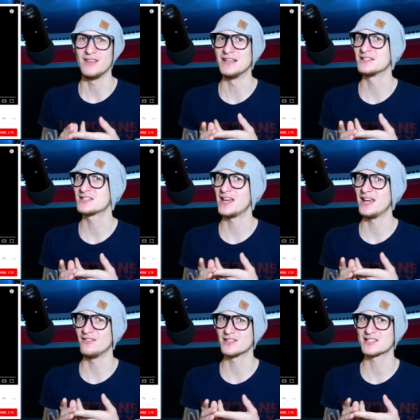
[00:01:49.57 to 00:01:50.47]
the
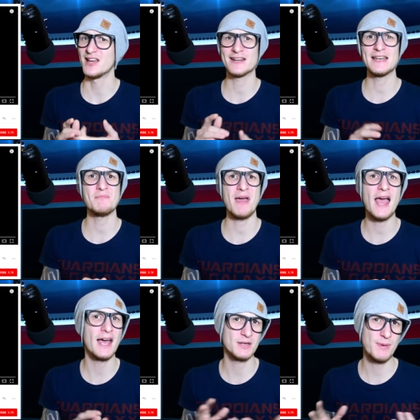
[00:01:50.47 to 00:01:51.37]
insane, the slightly
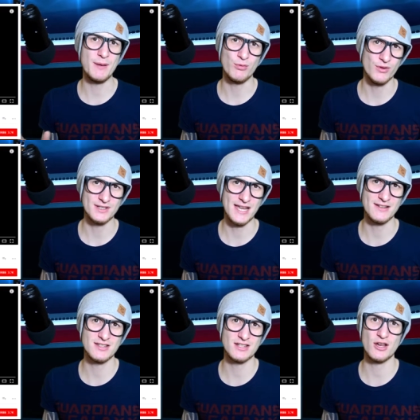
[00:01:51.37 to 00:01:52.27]
mad people that
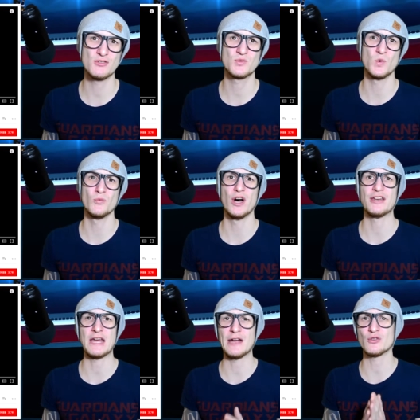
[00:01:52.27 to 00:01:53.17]
tend to go to
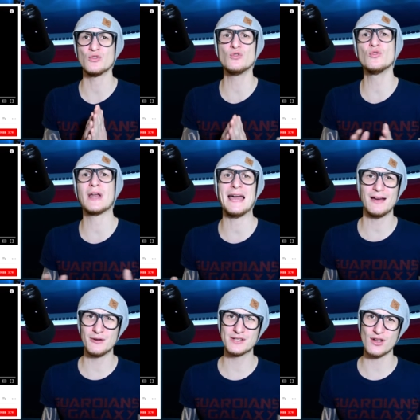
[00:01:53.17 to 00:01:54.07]
Walmart at all
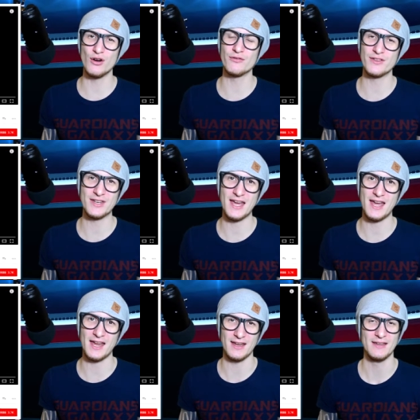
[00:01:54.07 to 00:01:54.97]
hours of the
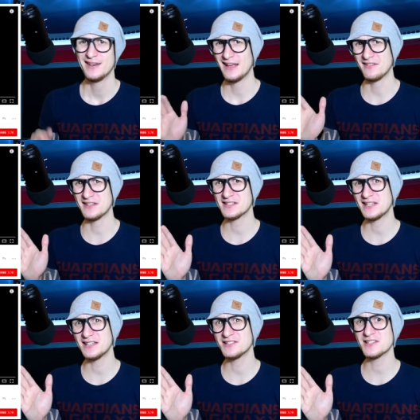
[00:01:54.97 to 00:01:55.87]
day. Now, this
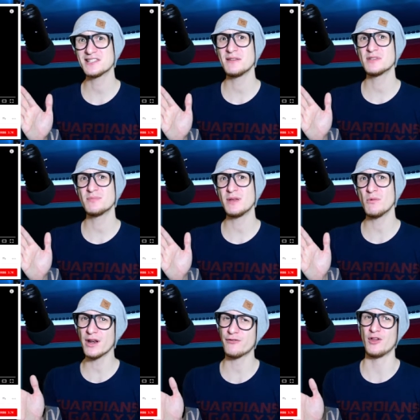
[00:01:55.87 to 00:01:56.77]
kid just seems to be
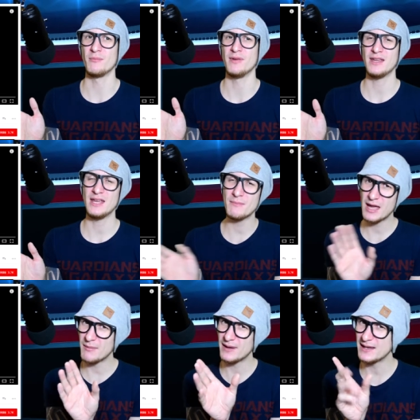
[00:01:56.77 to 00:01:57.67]
one of them. He
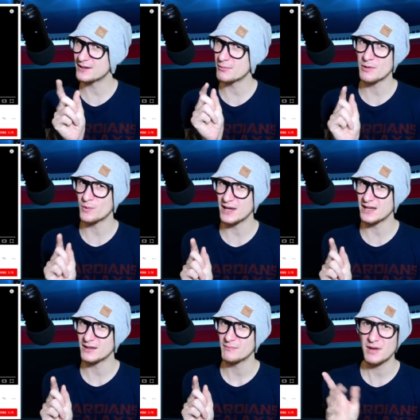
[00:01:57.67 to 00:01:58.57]
may be a little bit
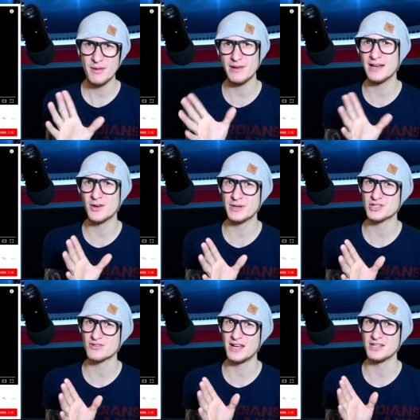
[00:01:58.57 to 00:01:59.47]
weird, maybe a little bit
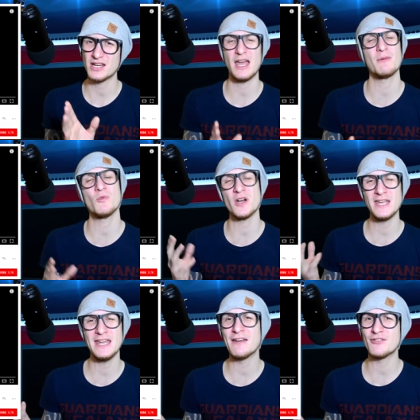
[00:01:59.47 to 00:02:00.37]
strange, and why
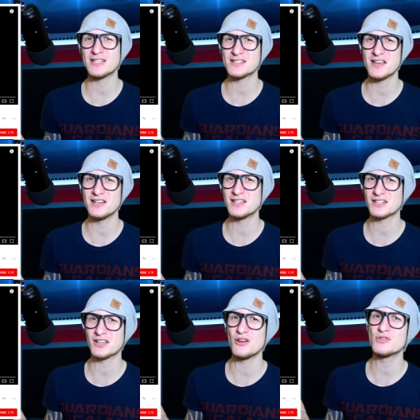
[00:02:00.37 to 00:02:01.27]
he ever decided to
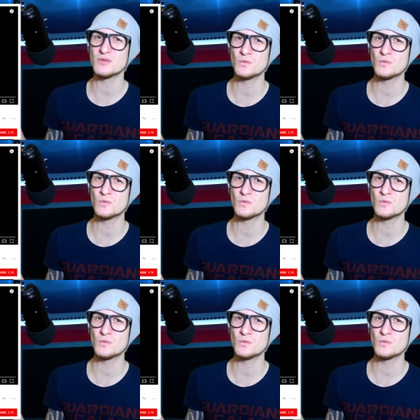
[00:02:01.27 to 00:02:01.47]
go to